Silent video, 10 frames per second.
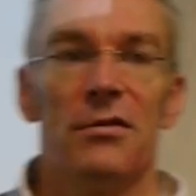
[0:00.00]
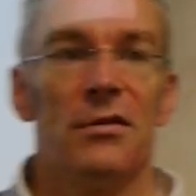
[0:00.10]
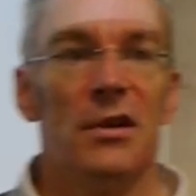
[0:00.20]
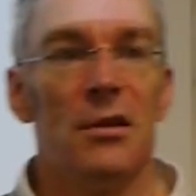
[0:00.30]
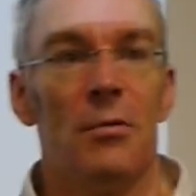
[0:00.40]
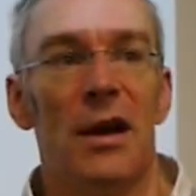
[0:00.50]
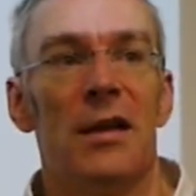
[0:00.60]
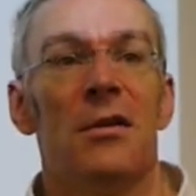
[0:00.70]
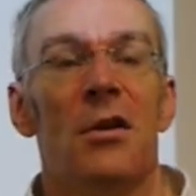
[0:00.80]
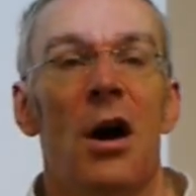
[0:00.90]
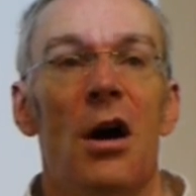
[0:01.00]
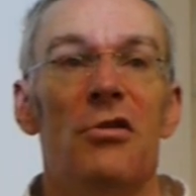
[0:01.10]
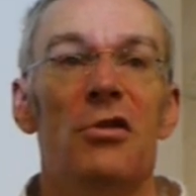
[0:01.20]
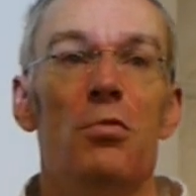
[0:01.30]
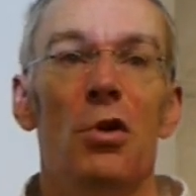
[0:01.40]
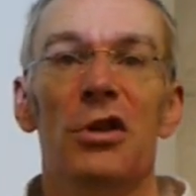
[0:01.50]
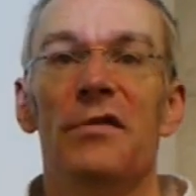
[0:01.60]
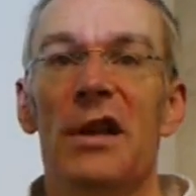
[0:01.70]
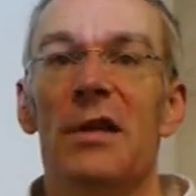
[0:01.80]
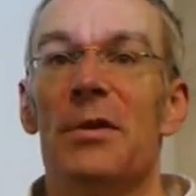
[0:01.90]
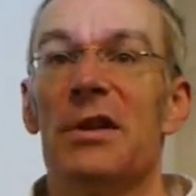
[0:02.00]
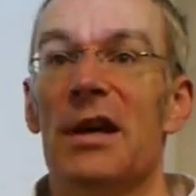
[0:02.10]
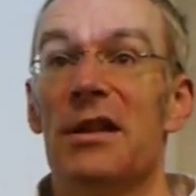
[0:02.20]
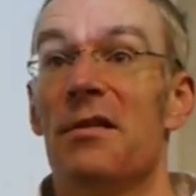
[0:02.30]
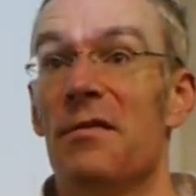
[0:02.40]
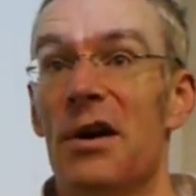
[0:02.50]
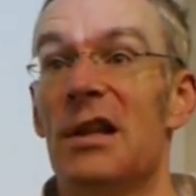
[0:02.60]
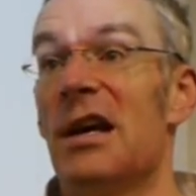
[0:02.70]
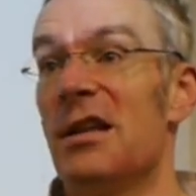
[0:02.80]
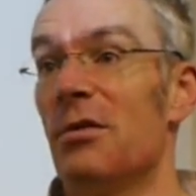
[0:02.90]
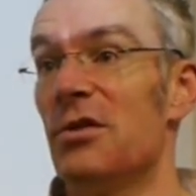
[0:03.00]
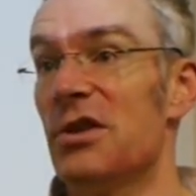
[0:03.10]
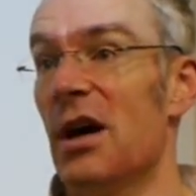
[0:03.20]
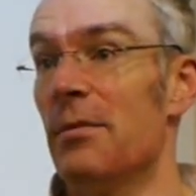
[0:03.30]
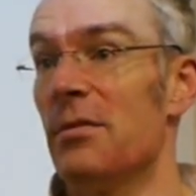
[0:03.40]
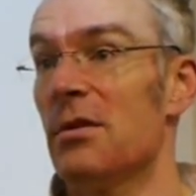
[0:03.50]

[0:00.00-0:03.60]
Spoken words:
in a way. Only one developer can edit a file at any one time.